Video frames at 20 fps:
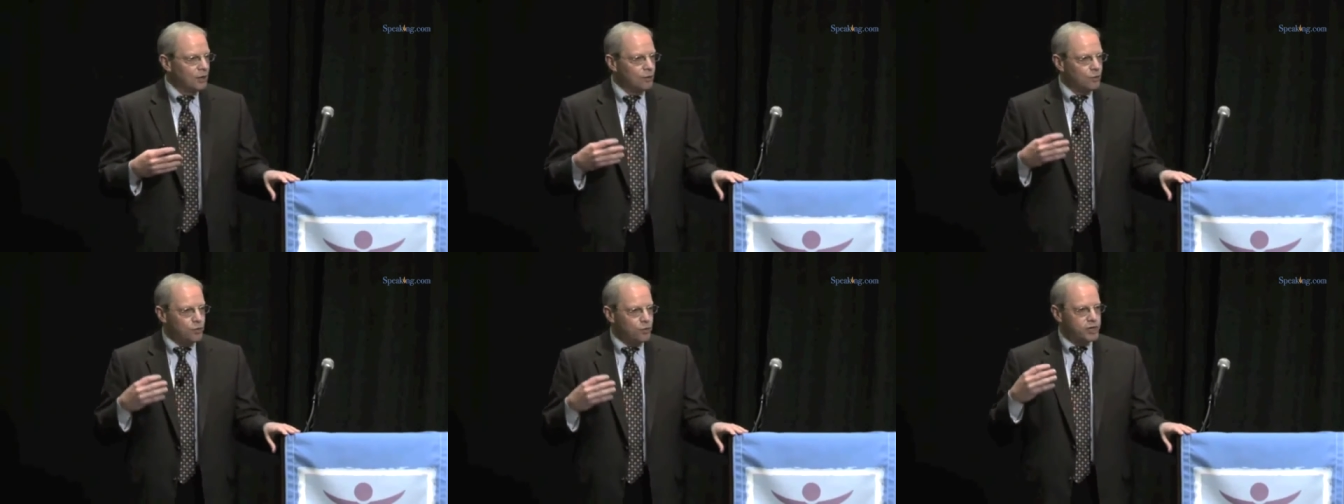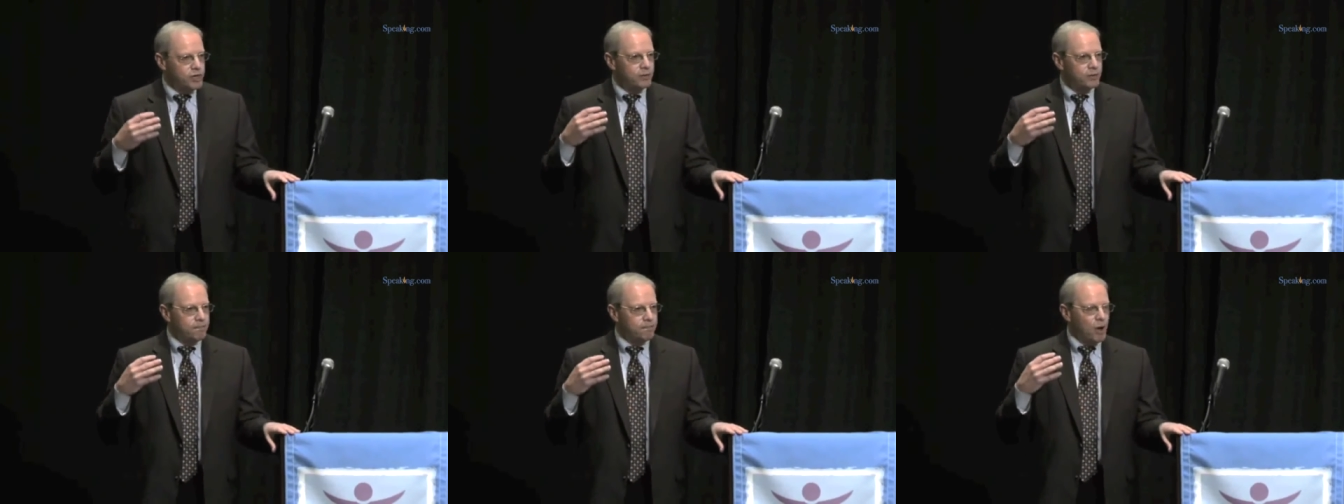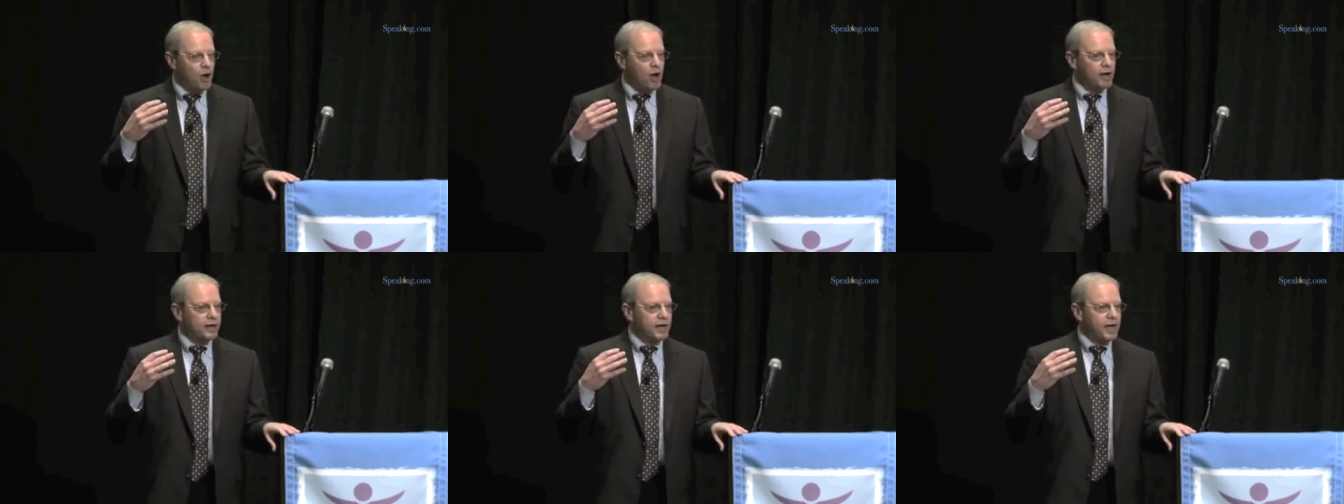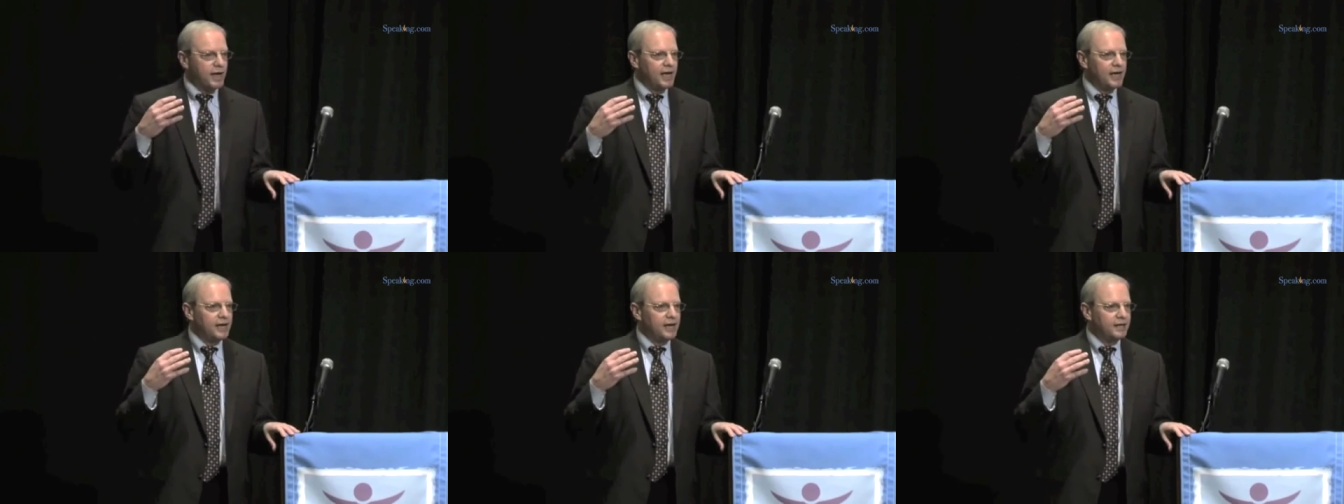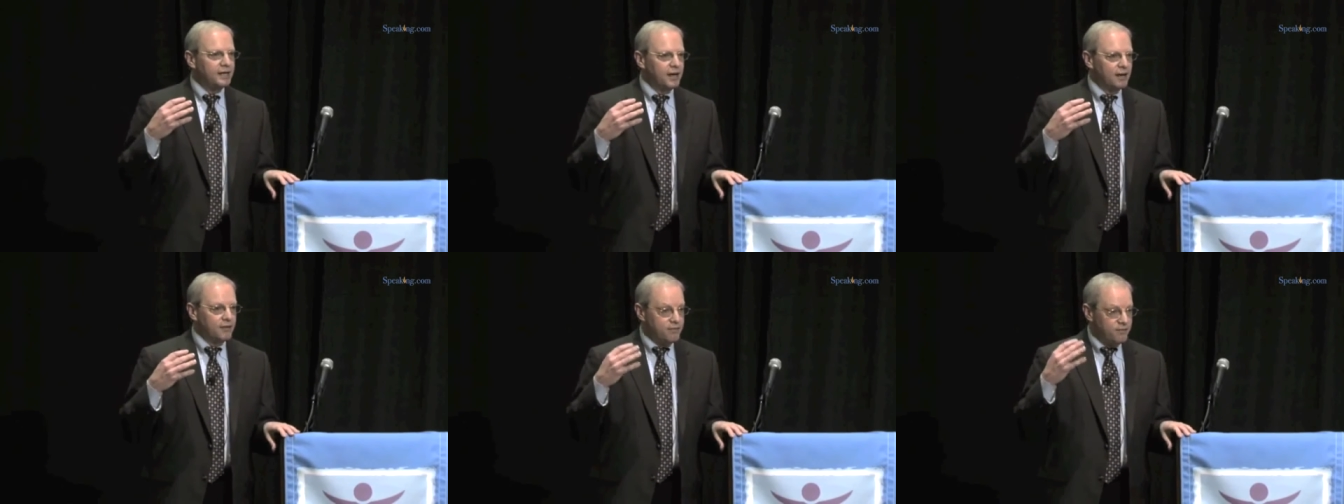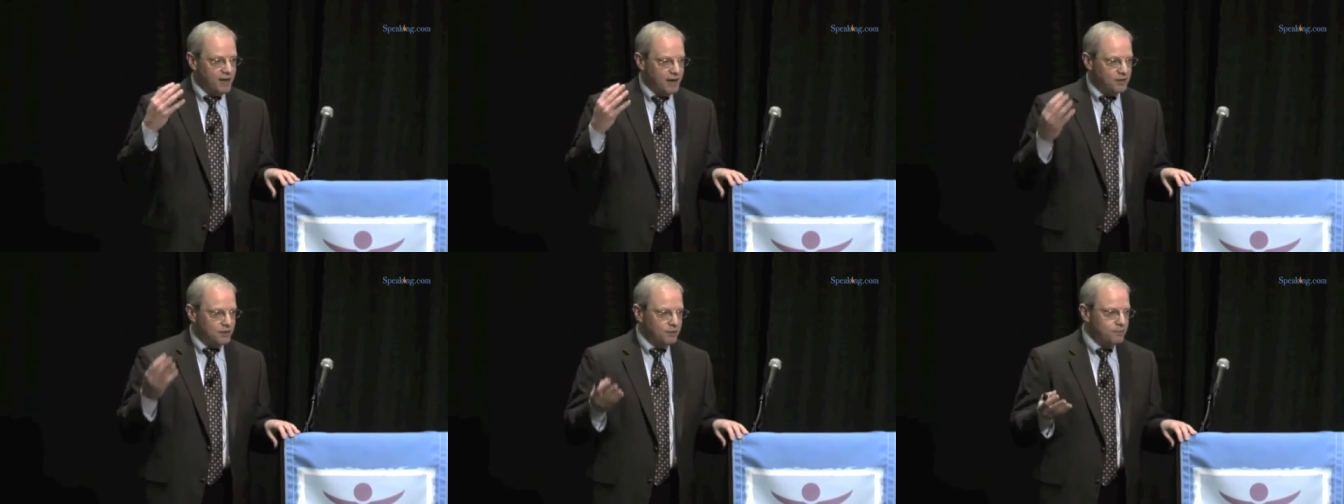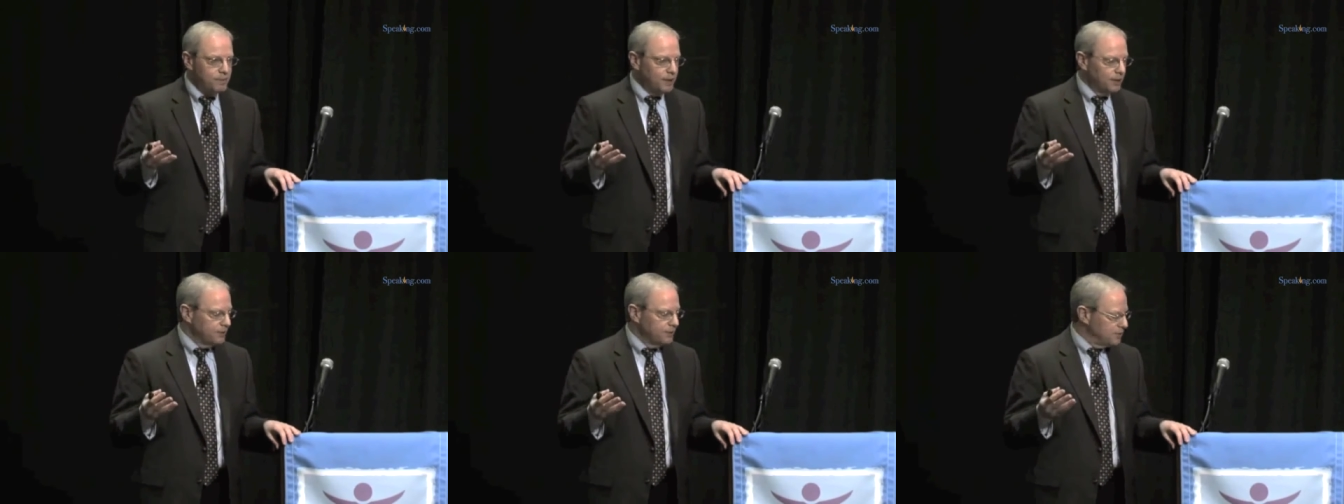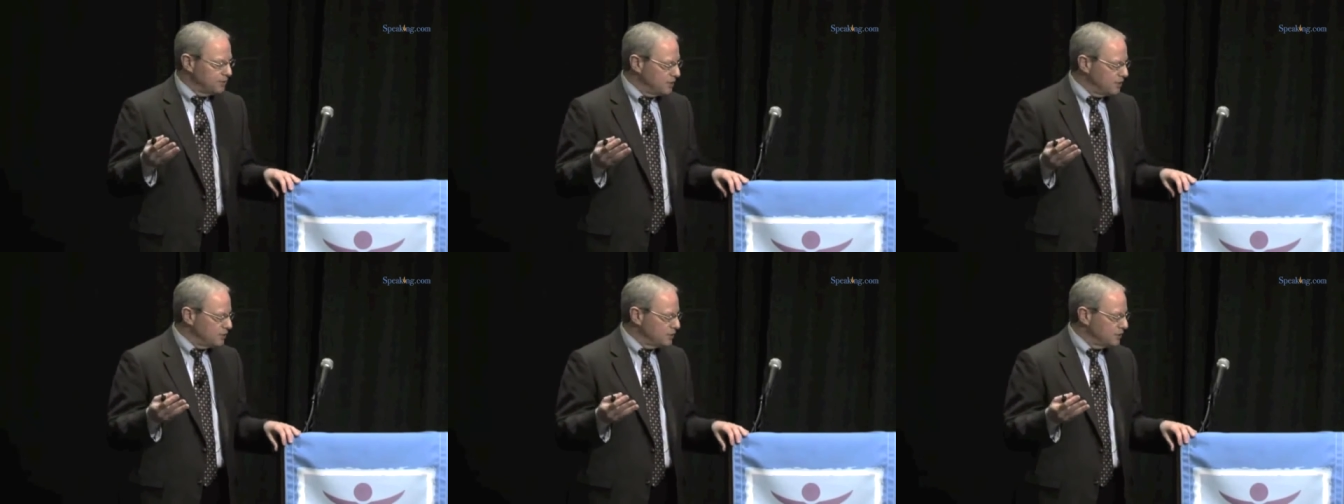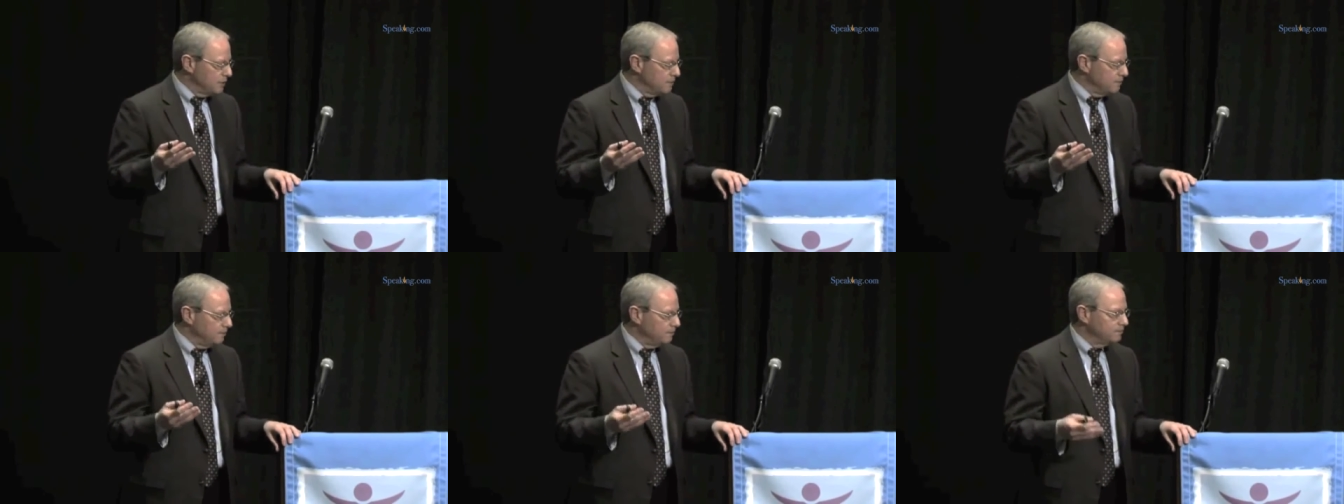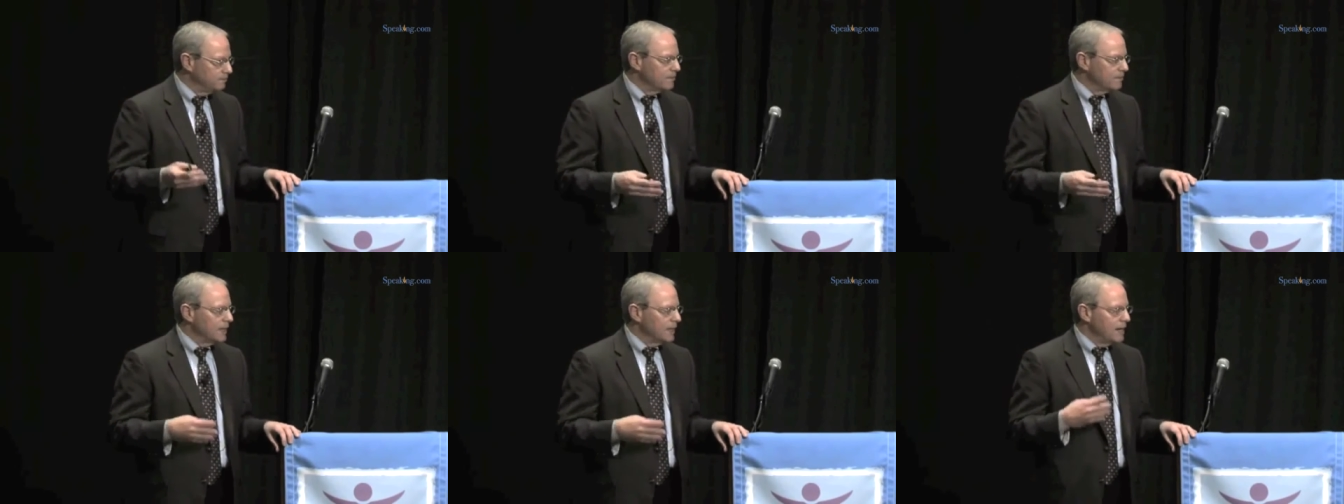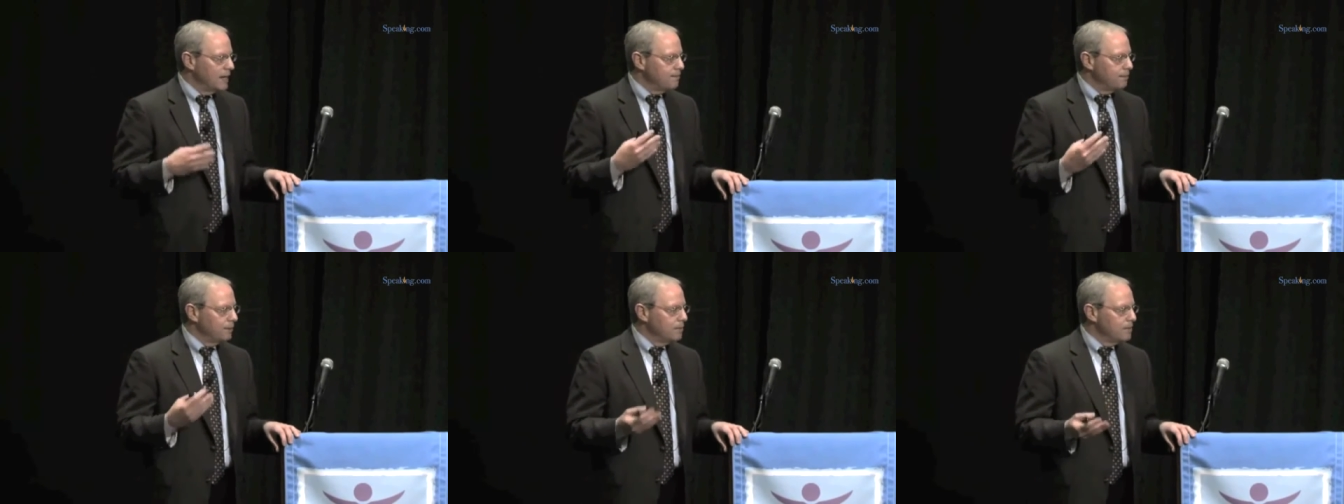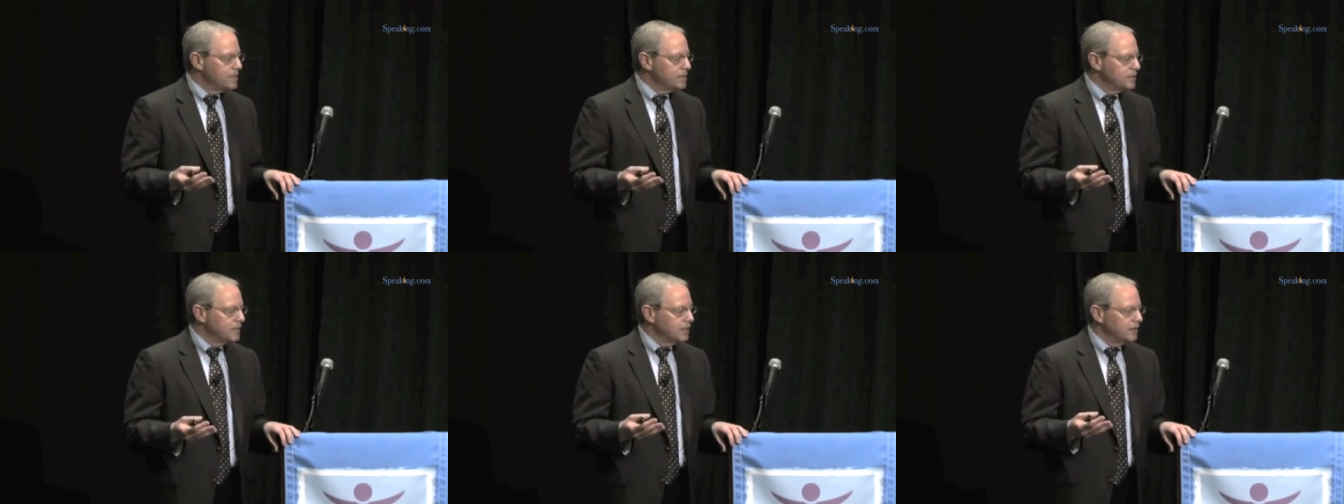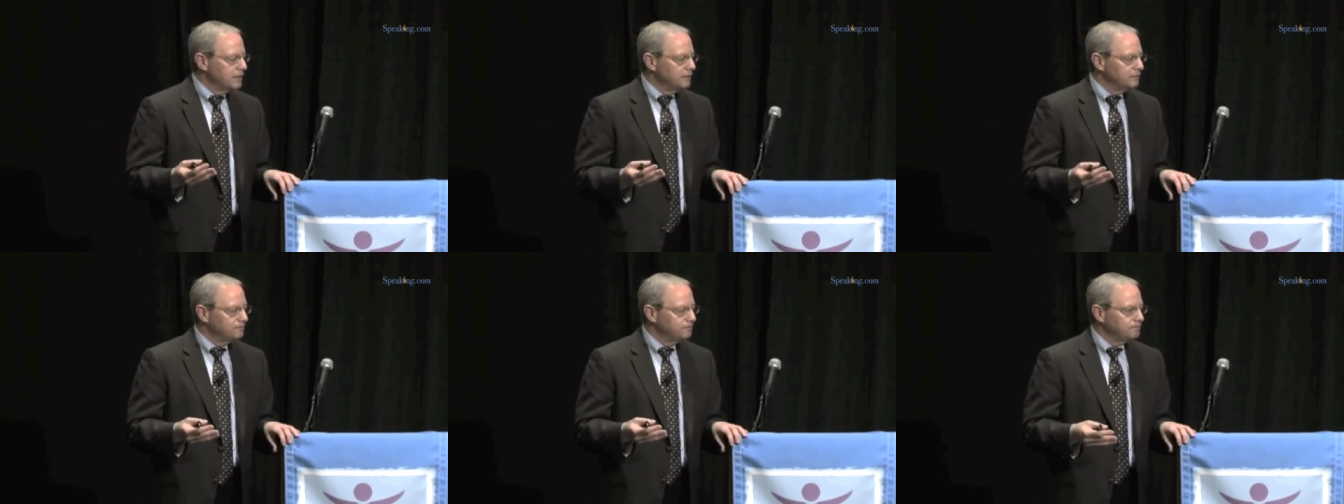we bought a vendor-built system, implemented it